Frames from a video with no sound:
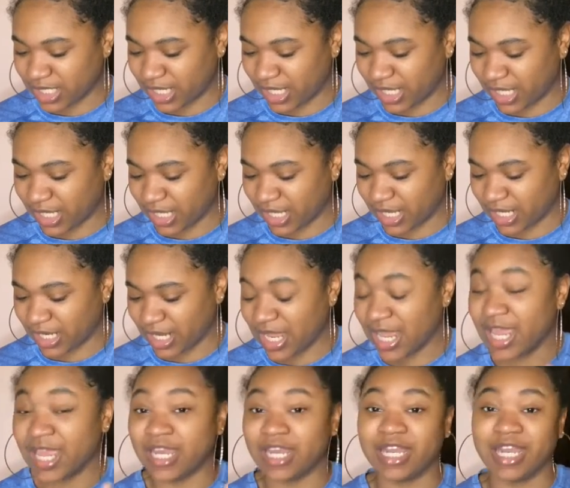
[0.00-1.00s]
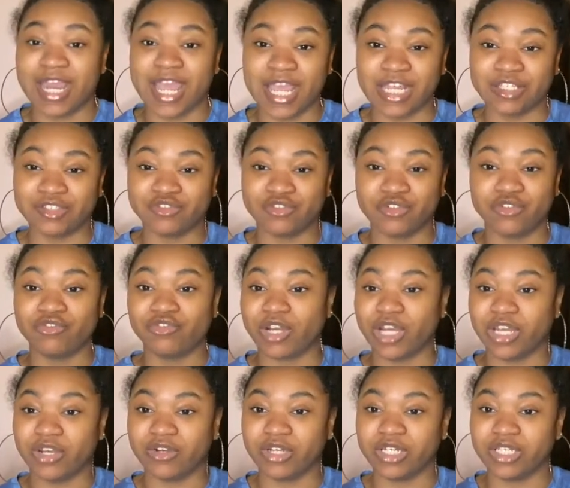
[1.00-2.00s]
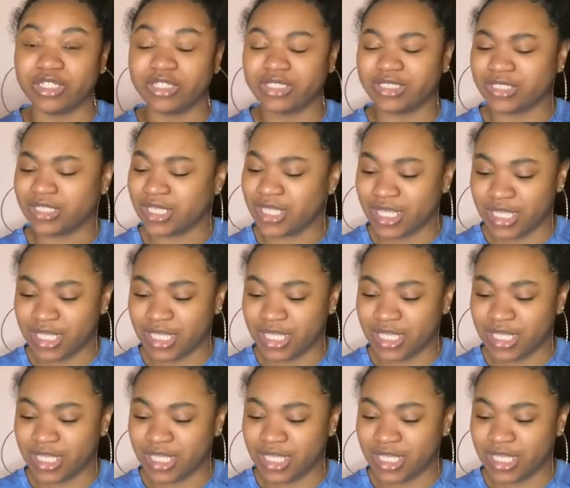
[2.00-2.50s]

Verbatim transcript: and natural fragrance.